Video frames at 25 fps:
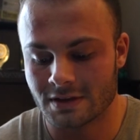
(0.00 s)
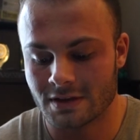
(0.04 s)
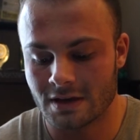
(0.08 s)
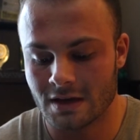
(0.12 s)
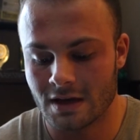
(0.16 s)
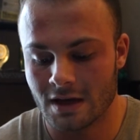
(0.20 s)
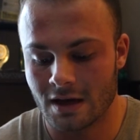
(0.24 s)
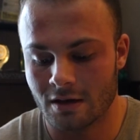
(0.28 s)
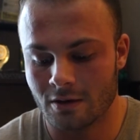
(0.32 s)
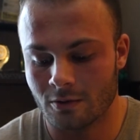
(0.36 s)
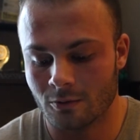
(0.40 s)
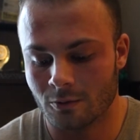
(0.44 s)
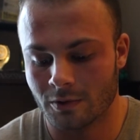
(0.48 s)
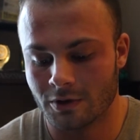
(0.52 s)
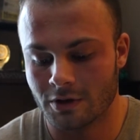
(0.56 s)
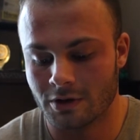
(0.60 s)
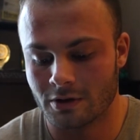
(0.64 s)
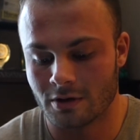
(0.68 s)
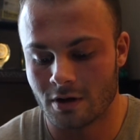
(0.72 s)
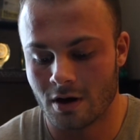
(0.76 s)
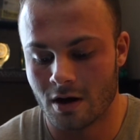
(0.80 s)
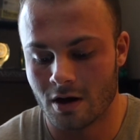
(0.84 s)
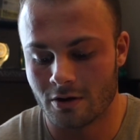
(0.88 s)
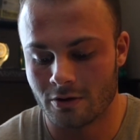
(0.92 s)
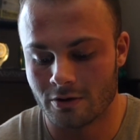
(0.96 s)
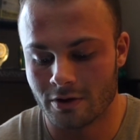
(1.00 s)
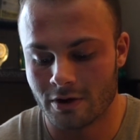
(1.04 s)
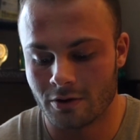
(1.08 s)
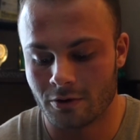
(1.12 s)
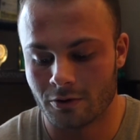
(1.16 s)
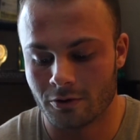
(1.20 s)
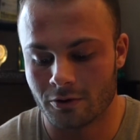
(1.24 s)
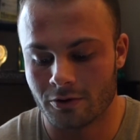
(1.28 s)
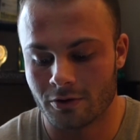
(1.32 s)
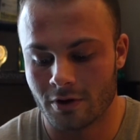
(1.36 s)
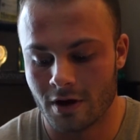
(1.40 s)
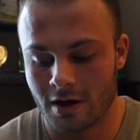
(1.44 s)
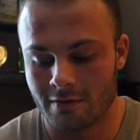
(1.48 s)
to eat when you're hungry
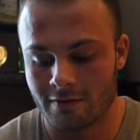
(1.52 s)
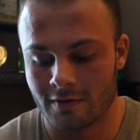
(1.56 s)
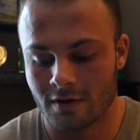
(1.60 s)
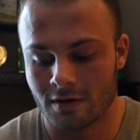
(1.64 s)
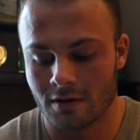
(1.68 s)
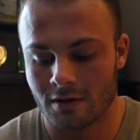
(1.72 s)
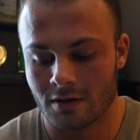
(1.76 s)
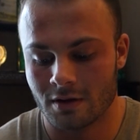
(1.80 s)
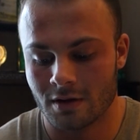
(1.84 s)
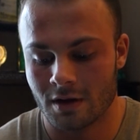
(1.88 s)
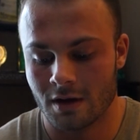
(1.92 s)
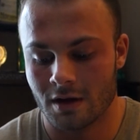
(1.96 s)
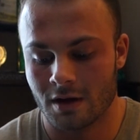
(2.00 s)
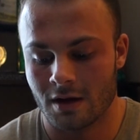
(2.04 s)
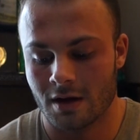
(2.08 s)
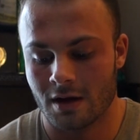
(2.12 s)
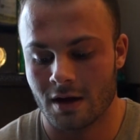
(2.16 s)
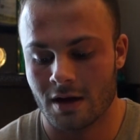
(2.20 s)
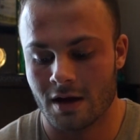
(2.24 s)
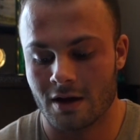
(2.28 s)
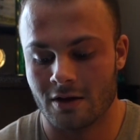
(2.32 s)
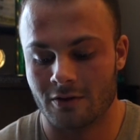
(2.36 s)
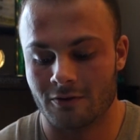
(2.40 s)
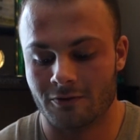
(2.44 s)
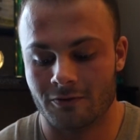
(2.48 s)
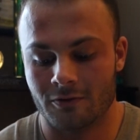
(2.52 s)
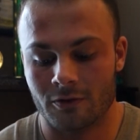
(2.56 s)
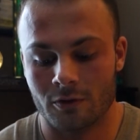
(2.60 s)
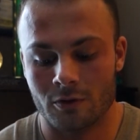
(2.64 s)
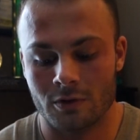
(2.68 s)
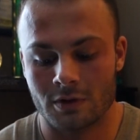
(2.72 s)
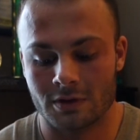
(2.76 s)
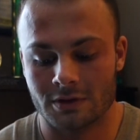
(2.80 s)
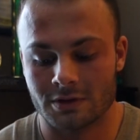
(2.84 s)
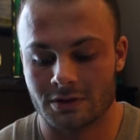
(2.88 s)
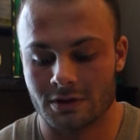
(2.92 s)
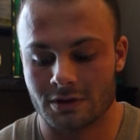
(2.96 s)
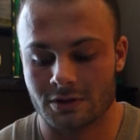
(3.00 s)
or craving and
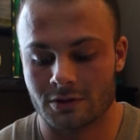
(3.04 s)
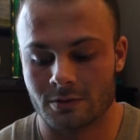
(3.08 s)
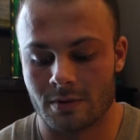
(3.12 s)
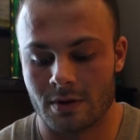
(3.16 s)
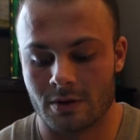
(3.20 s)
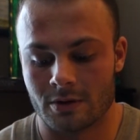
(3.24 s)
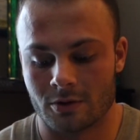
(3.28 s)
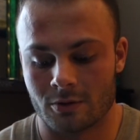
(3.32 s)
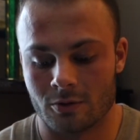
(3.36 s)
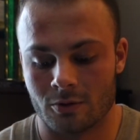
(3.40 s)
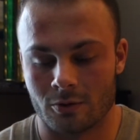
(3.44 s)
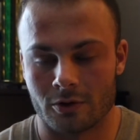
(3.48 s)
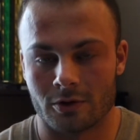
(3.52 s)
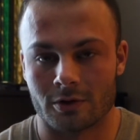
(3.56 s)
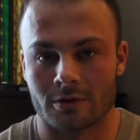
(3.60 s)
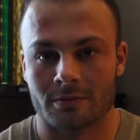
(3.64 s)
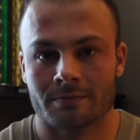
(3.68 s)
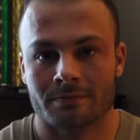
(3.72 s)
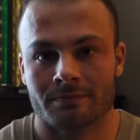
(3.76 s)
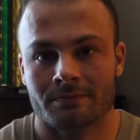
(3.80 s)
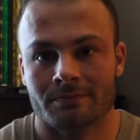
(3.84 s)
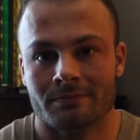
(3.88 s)
food is just around the corner?